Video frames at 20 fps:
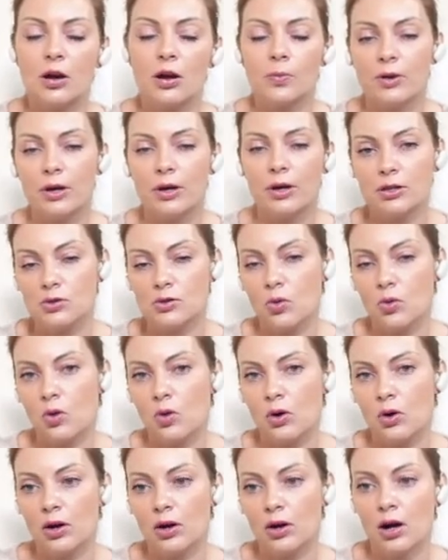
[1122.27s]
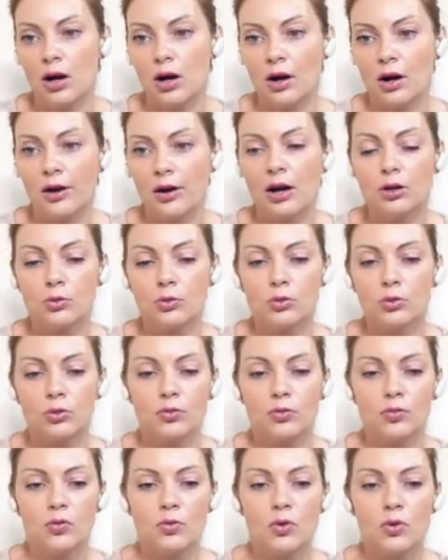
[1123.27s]
carpets, or uh,
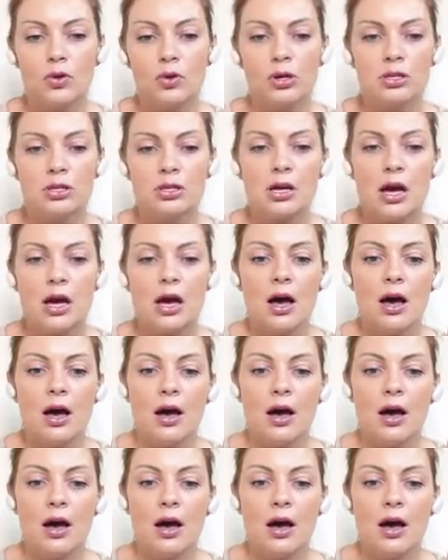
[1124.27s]
hardwood floors.